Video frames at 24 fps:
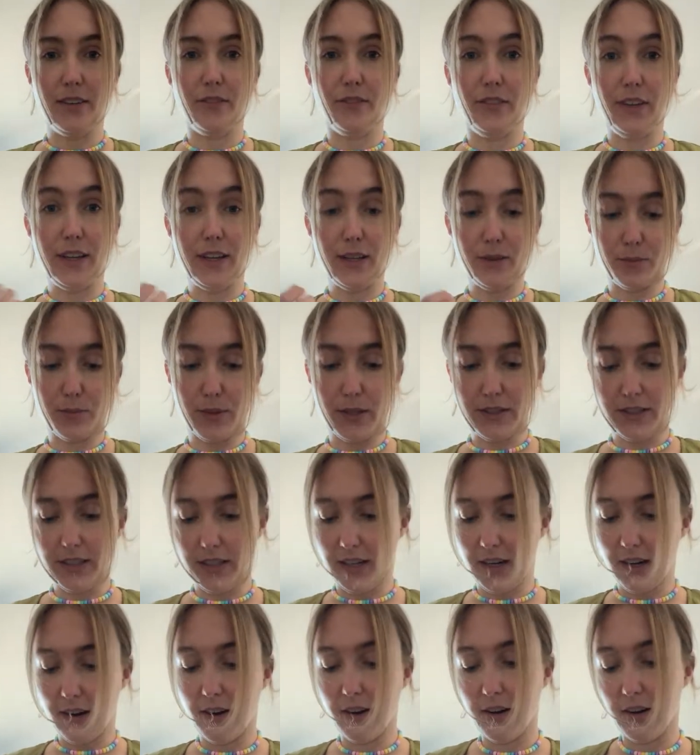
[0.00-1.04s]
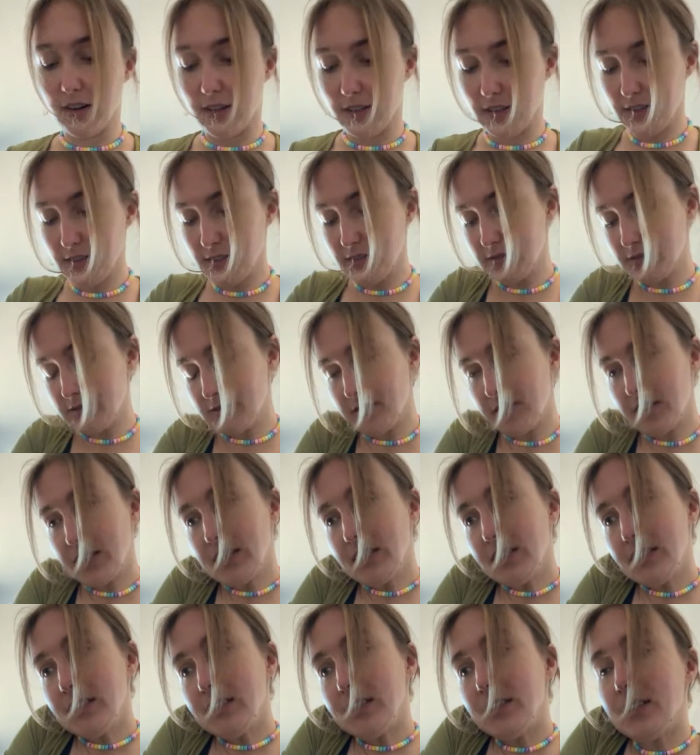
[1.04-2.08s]
vegan, but they are.
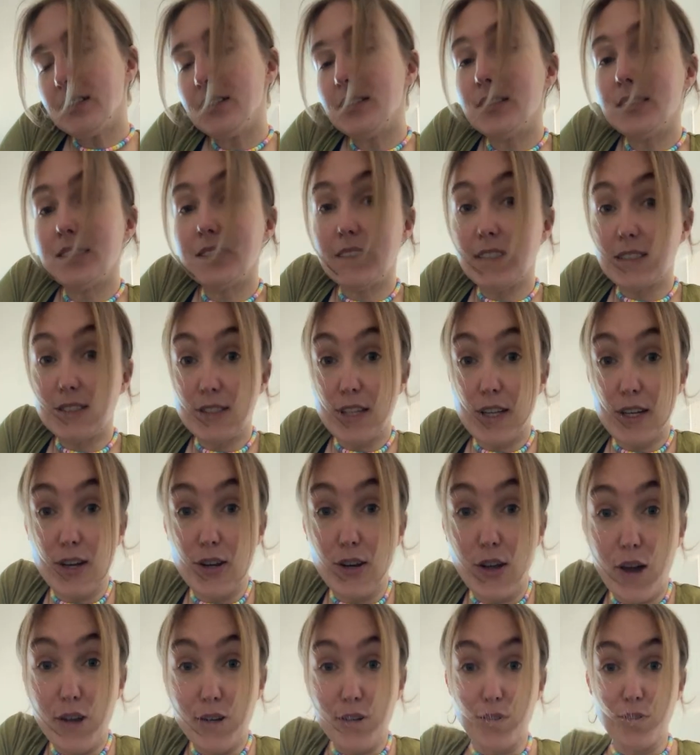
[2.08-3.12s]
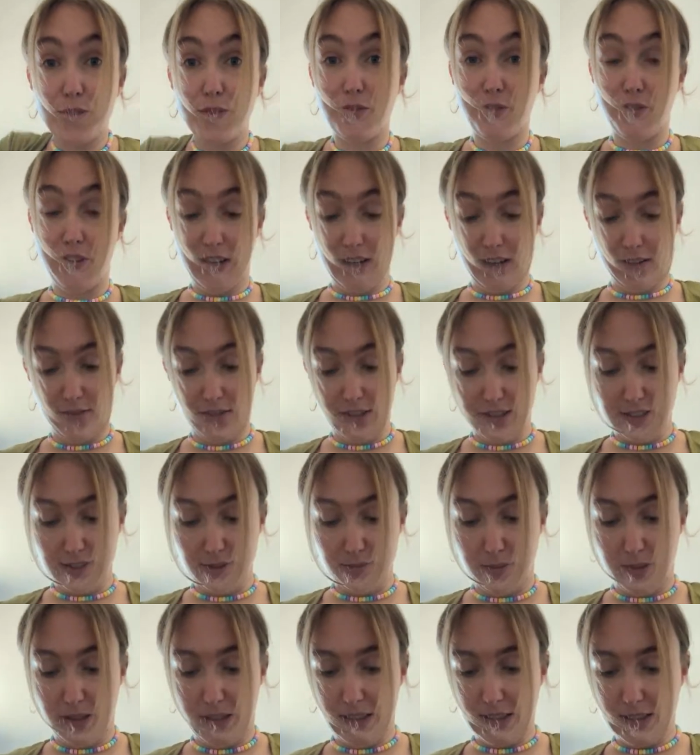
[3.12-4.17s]
There's not a lot of vegan
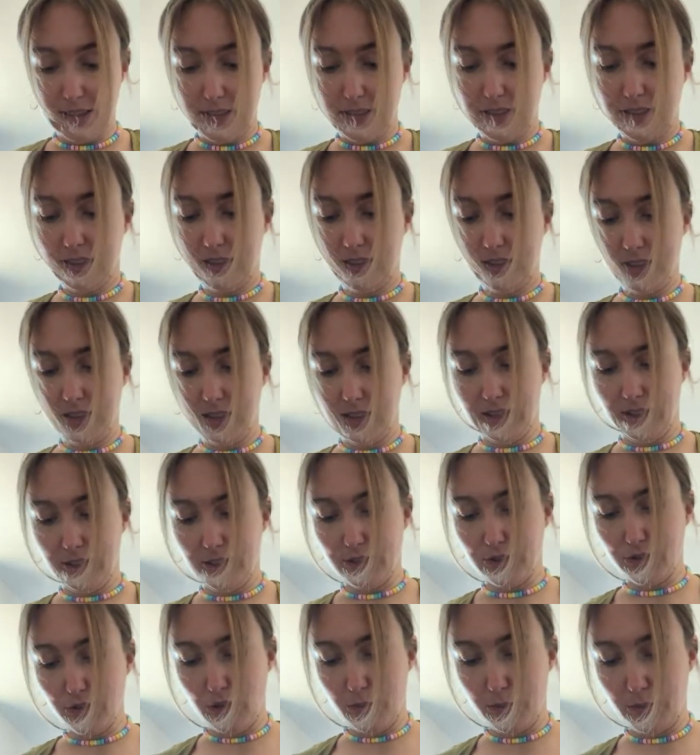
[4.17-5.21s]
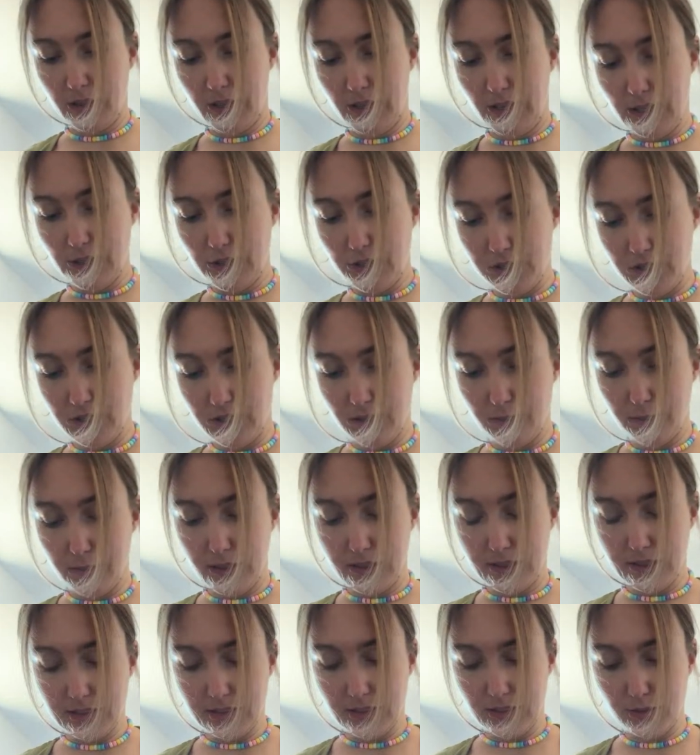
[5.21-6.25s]
recipes in the German kitchen, but
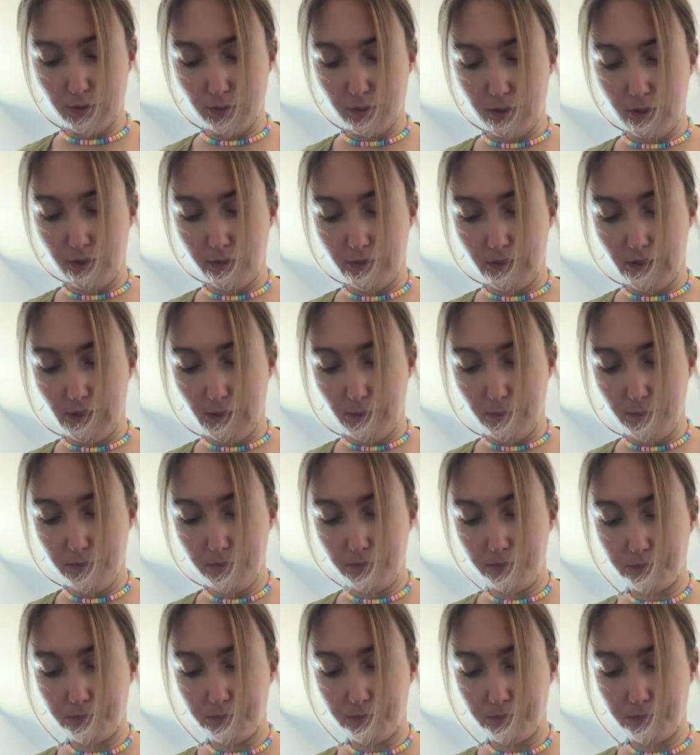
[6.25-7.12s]
this is one of them.